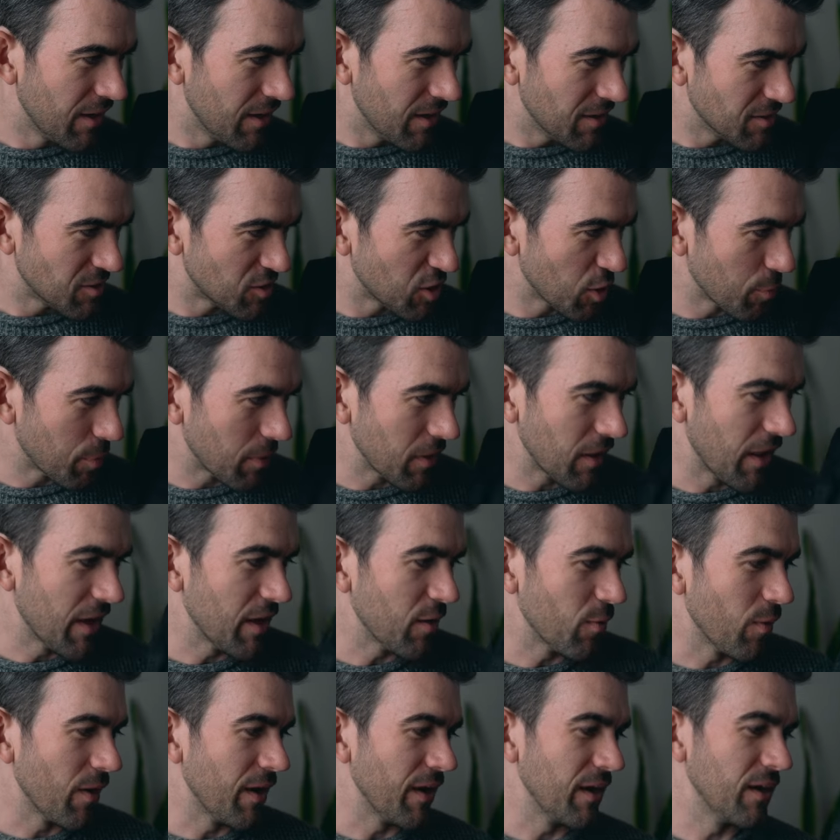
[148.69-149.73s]
Super
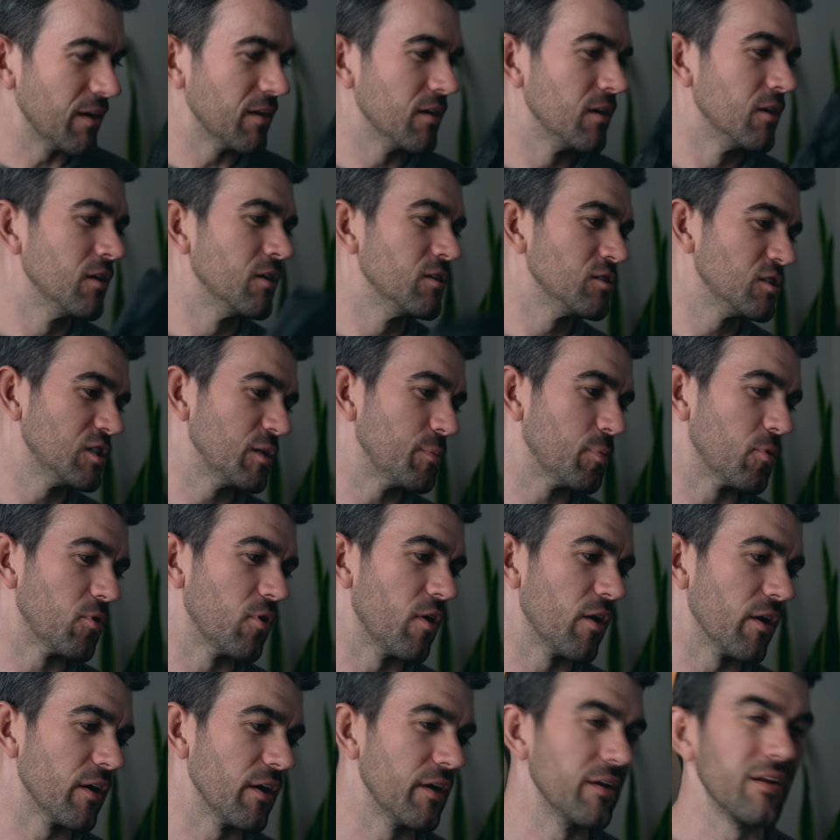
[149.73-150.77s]
lightweight, super
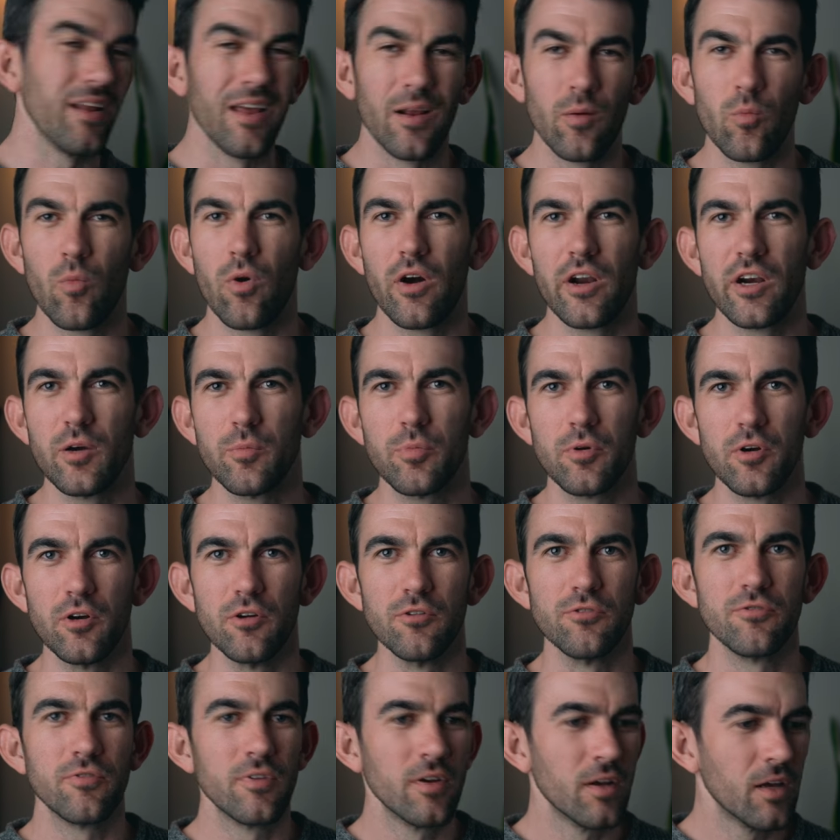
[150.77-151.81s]
rugged, and
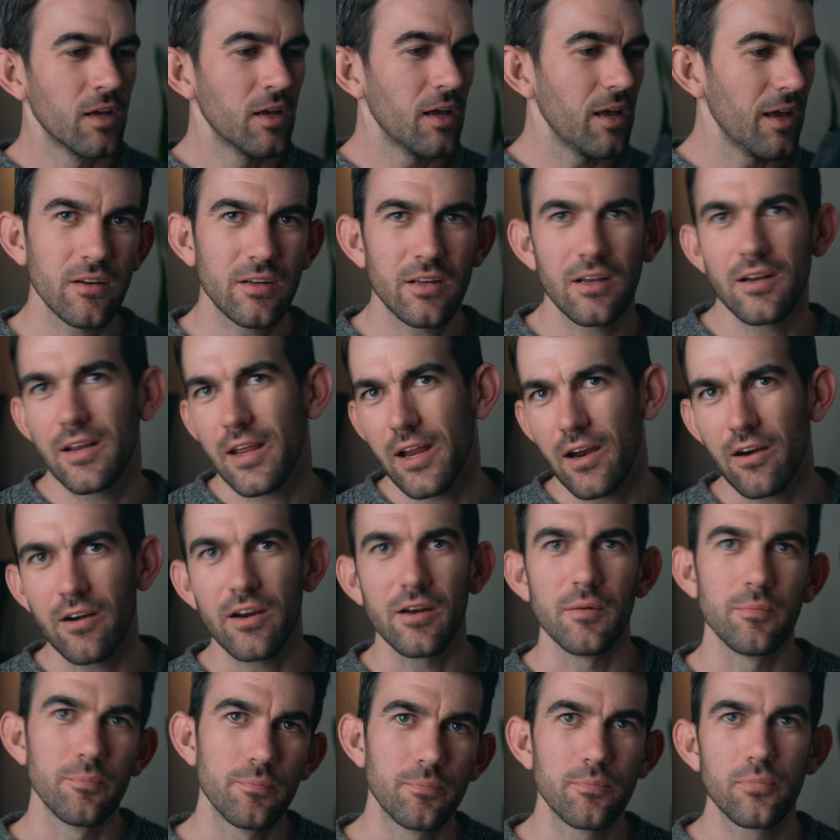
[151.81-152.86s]
waterproof can carry
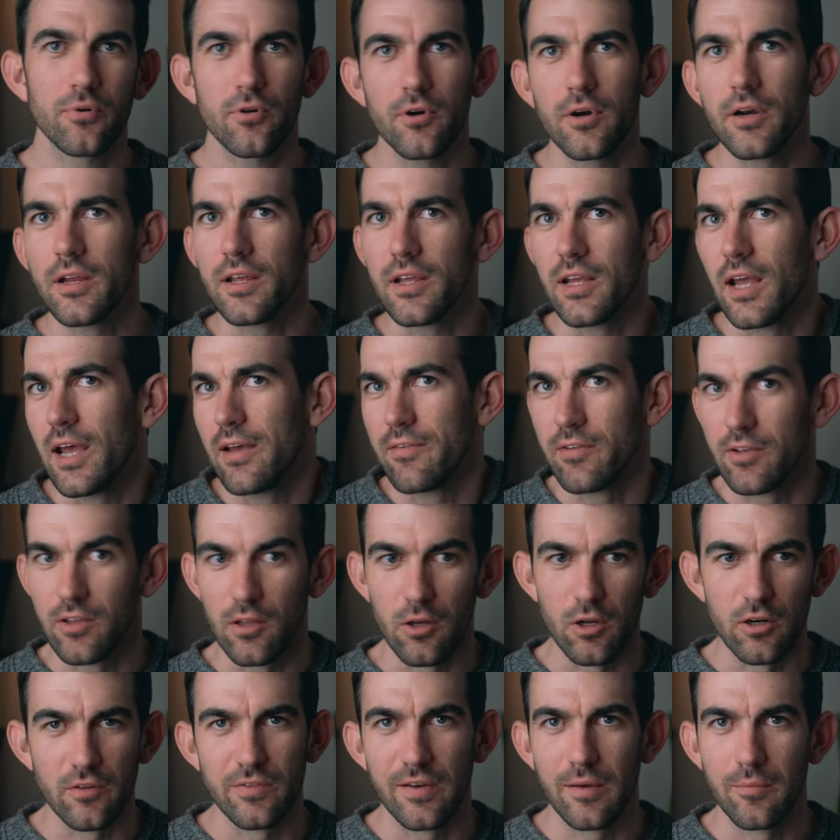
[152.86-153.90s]
a pretty heavy
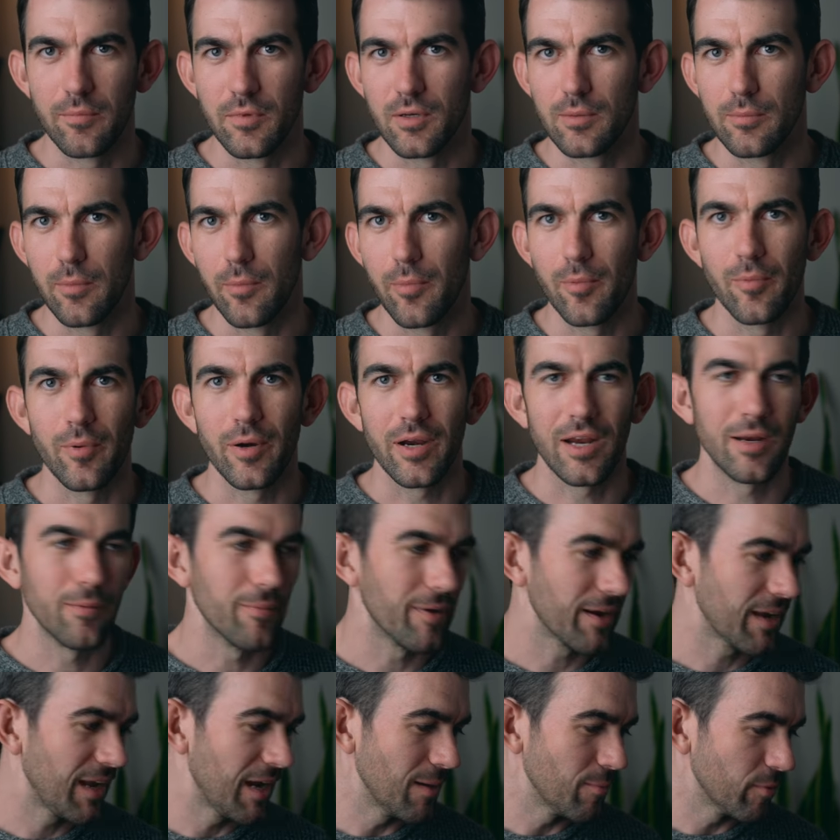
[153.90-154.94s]
load if I'm gonna bring in
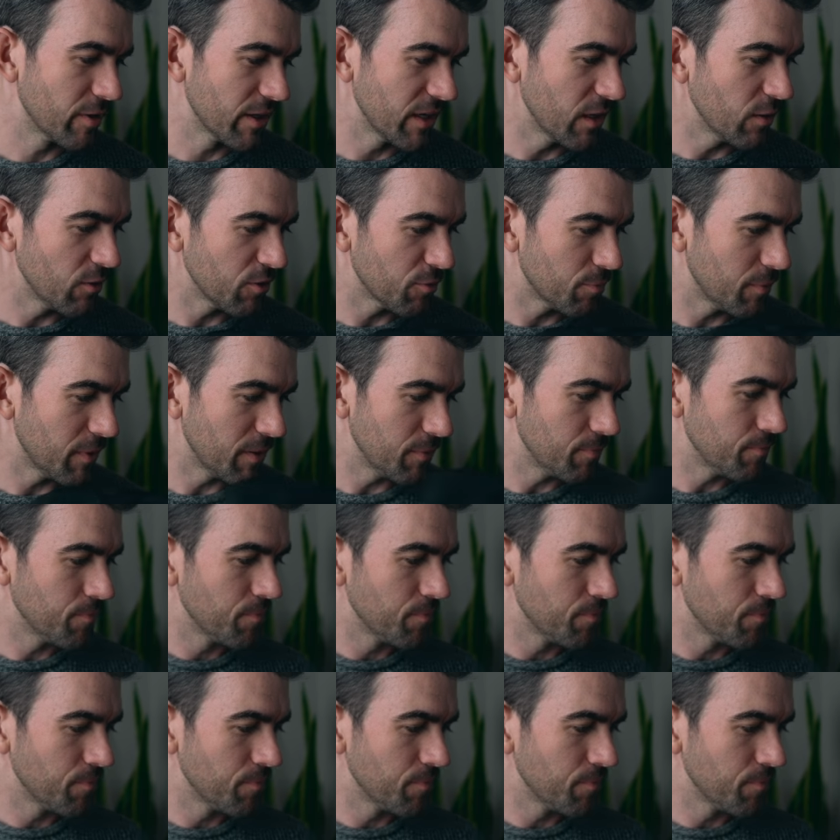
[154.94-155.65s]
my camera gear with me.